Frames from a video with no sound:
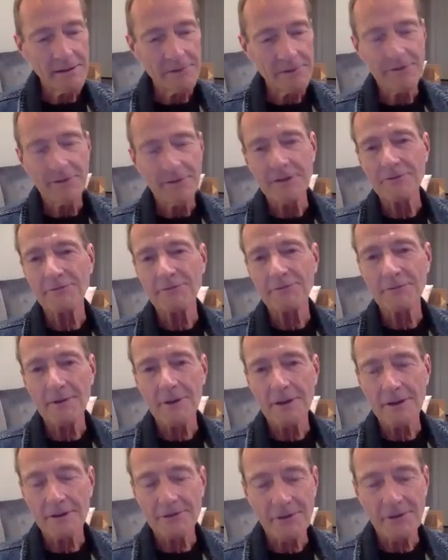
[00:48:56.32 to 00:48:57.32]
for
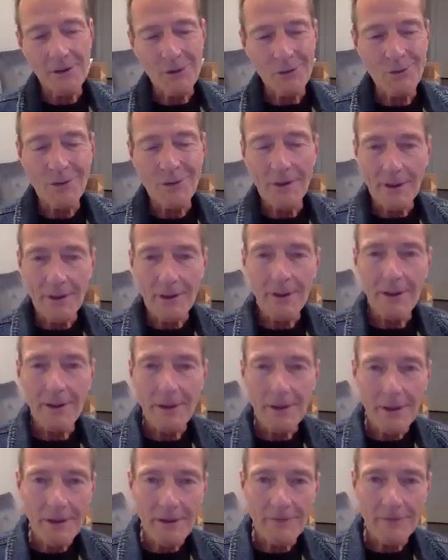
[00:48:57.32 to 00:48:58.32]
his own
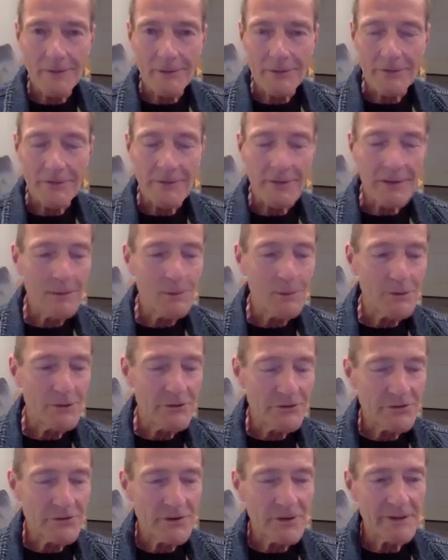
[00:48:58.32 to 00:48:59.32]
9 novels, he
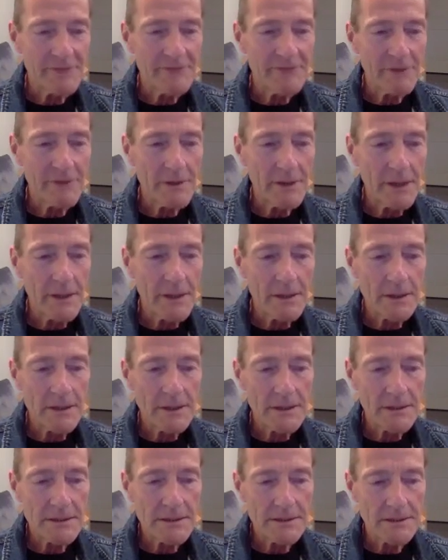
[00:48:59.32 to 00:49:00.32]
was trying very
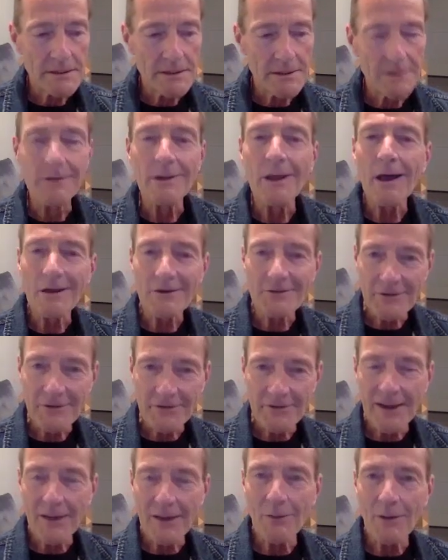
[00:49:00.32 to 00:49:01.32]
hard not to
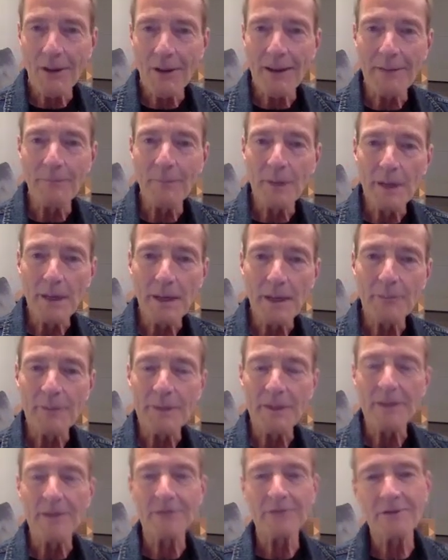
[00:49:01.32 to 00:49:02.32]
sound like me,
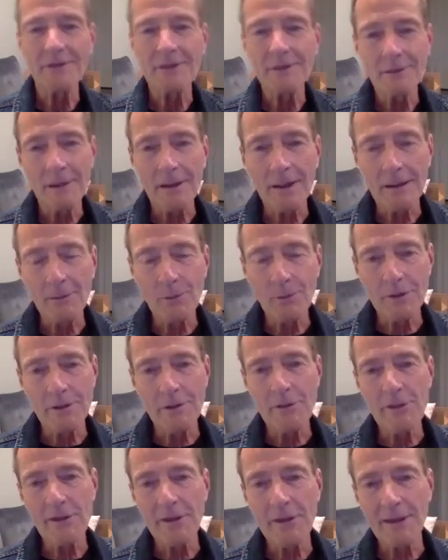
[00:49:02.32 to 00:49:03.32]
because he
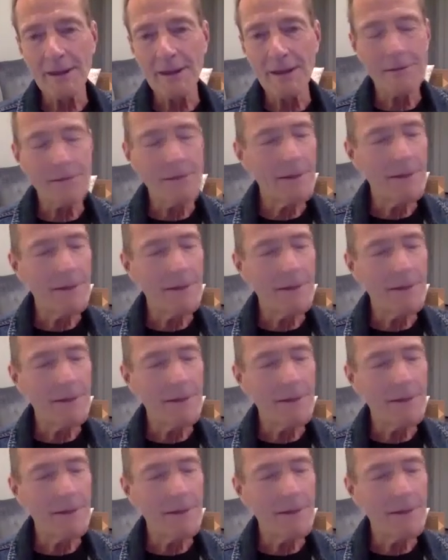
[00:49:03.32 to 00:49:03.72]
would think,